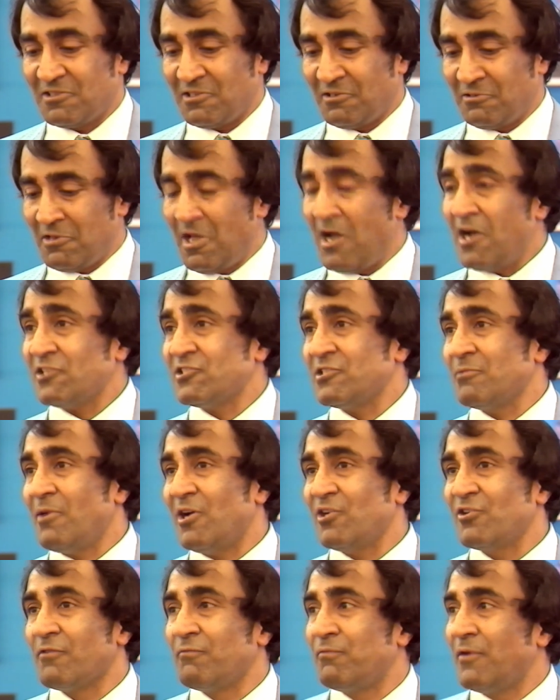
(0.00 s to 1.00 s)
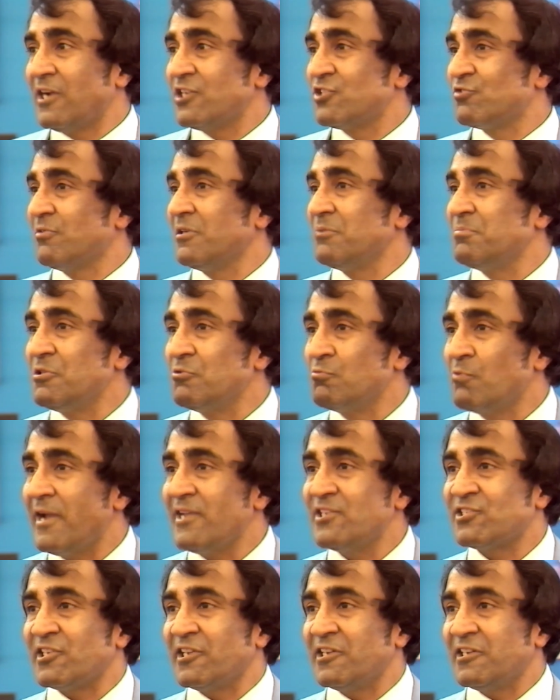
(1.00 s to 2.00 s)
the large amount of funds will be
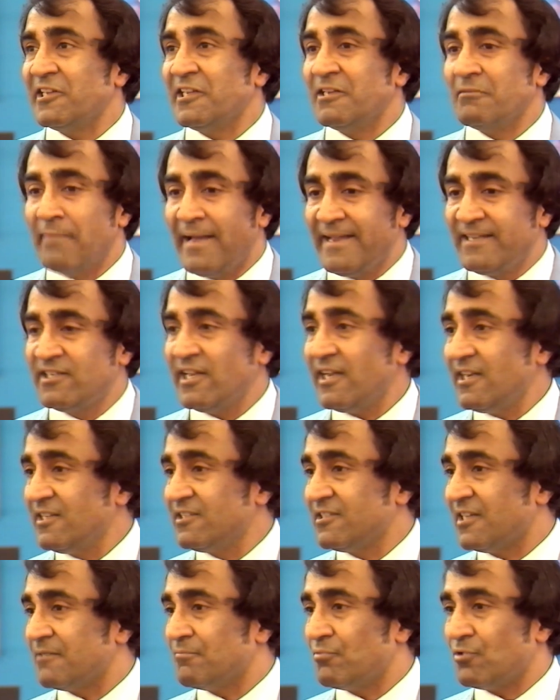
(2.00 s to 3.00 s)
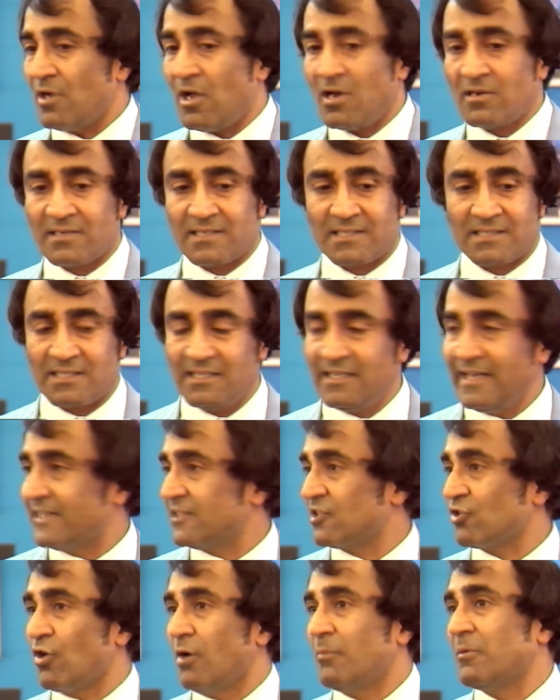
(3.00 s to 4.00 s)
wasted in maintaining that bureaucracy
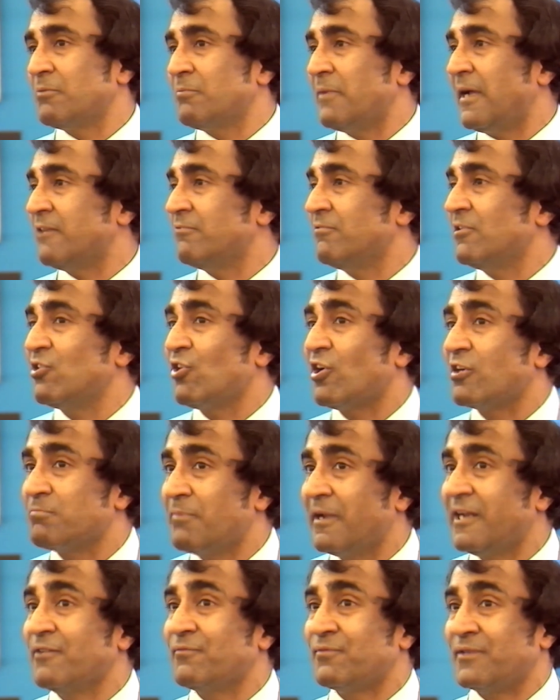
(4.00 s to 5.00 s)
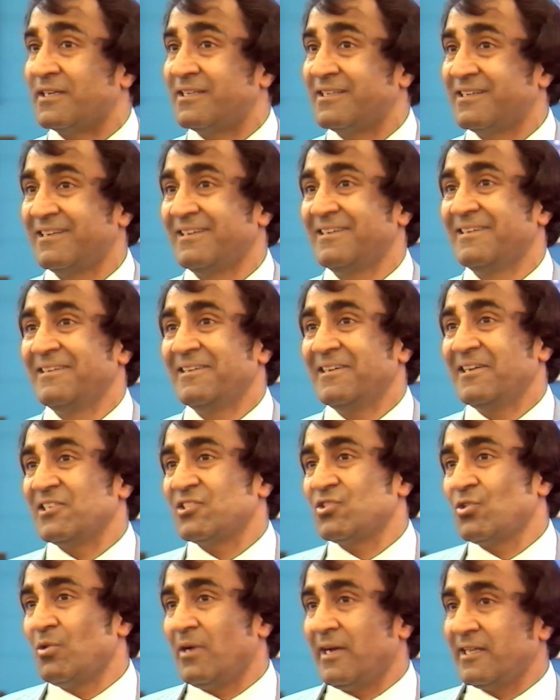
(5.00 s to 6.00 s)
and the common man will not benefit.
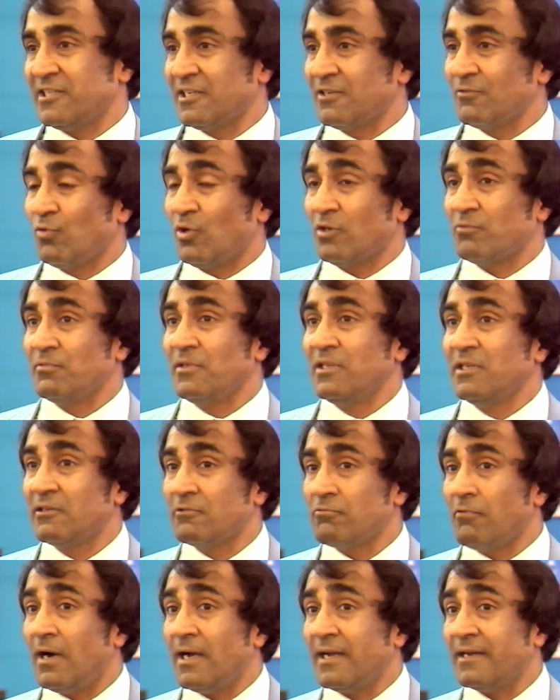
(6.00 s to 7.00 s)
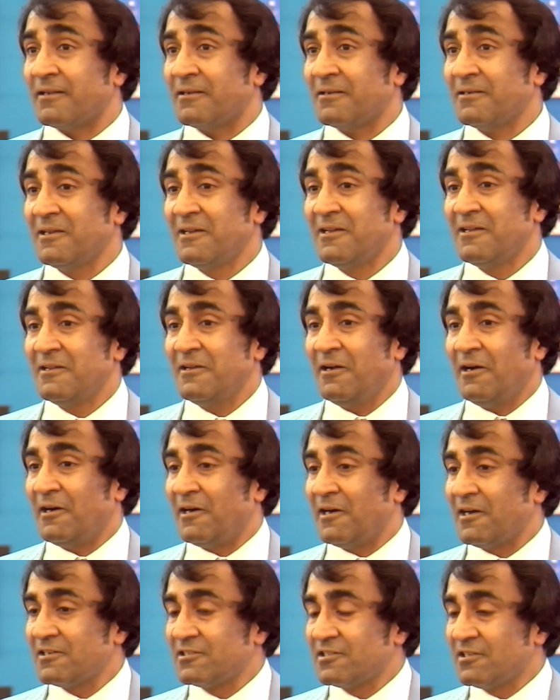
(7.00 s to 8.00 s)
And so I think what we require
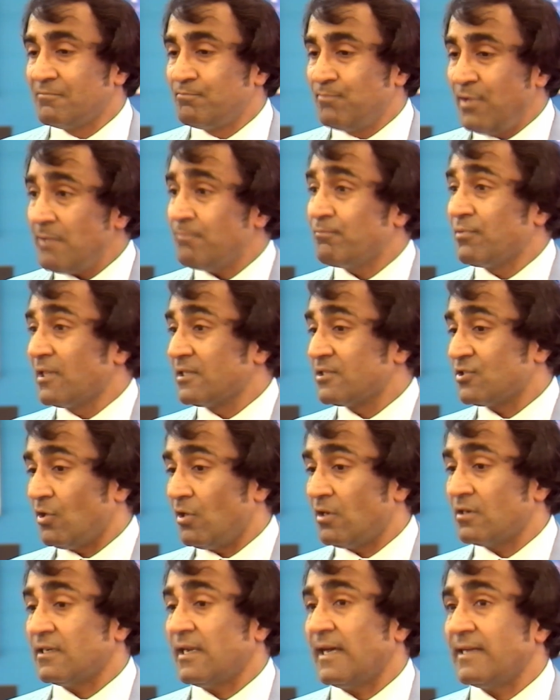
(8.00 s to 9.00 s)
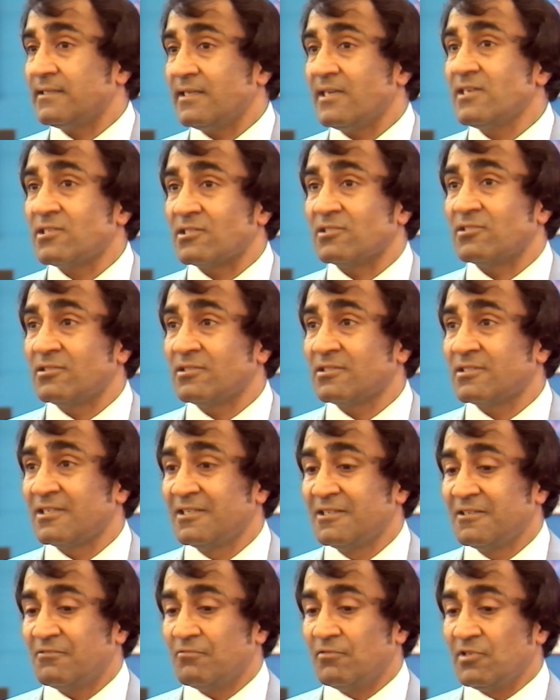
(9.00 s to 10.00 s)
are the people's
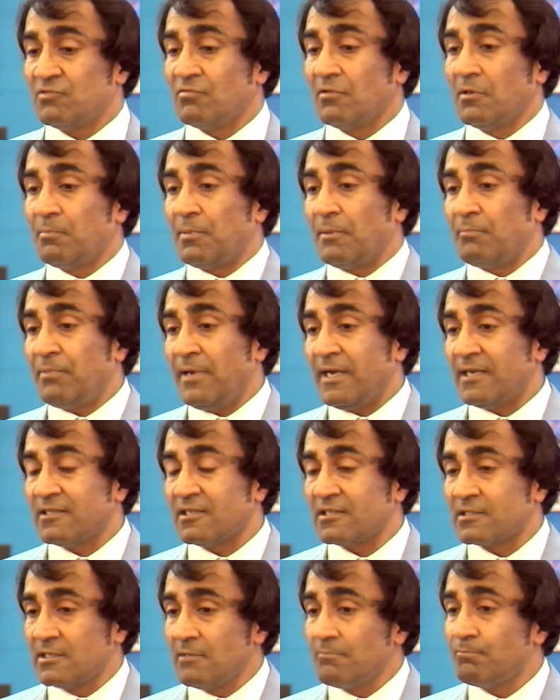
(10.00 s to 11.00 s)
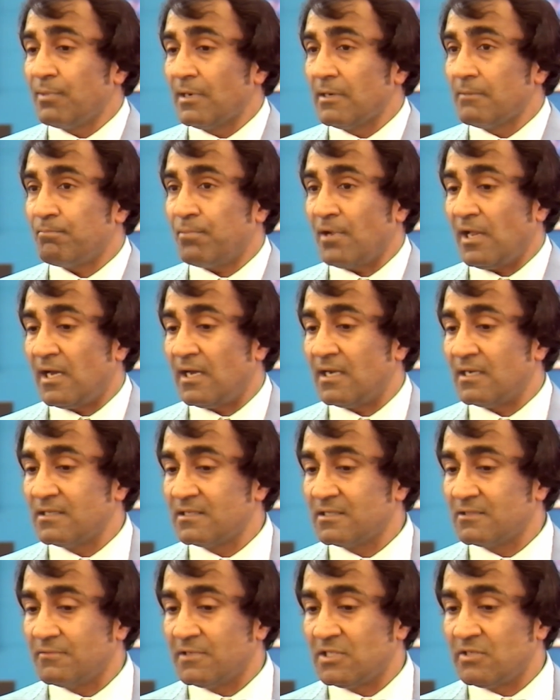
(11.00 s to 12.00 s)
organizations which will prepare the simple
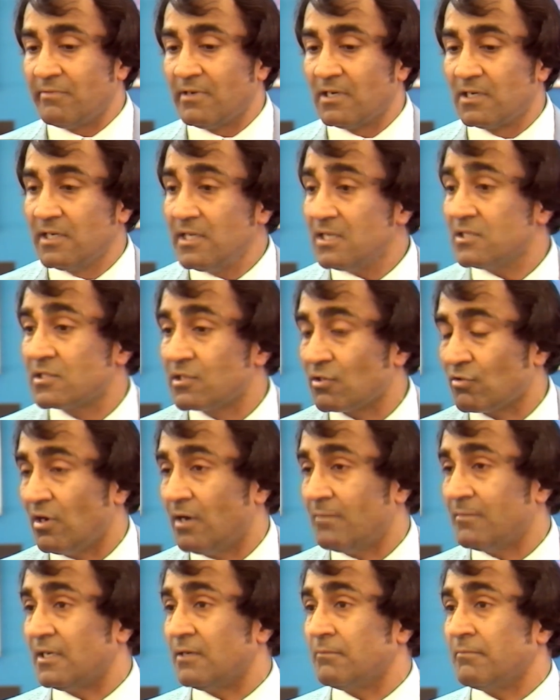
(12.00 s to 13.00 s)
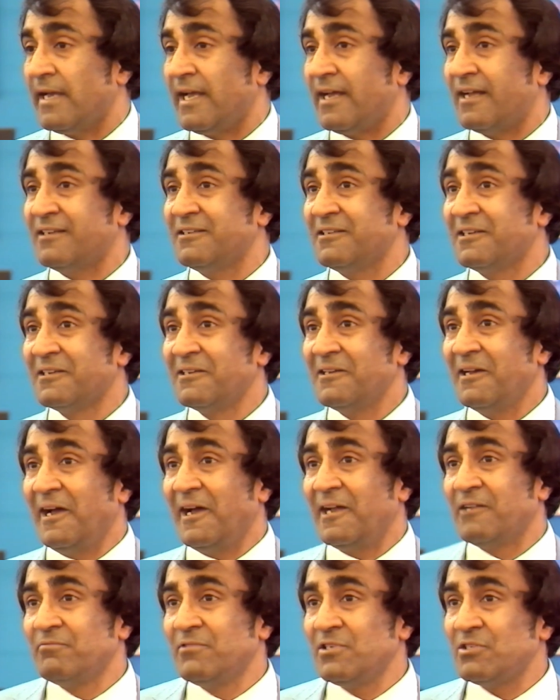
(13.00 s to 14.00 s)
plans, which will reach the common man,
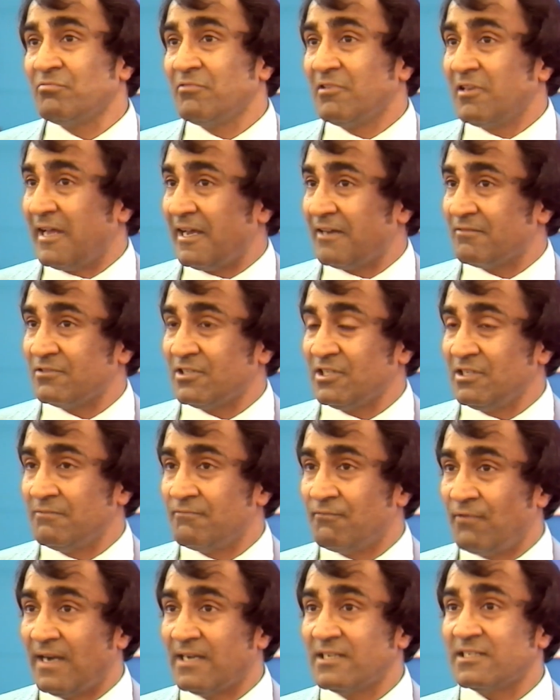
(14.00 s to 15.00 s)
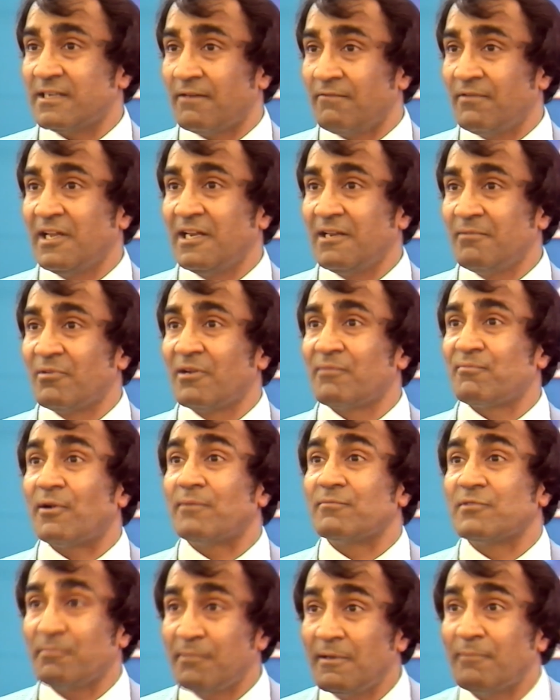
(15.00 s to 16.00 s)
and which will have the funds available
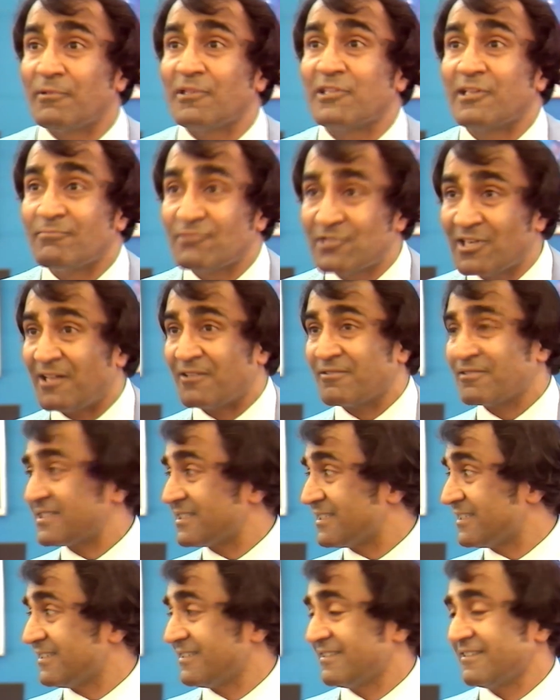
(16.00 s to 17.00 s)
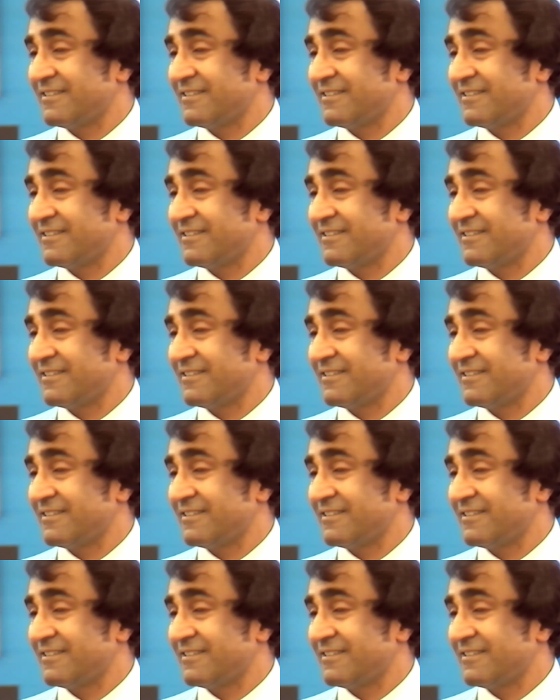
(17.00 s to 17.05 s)
from the people themselves.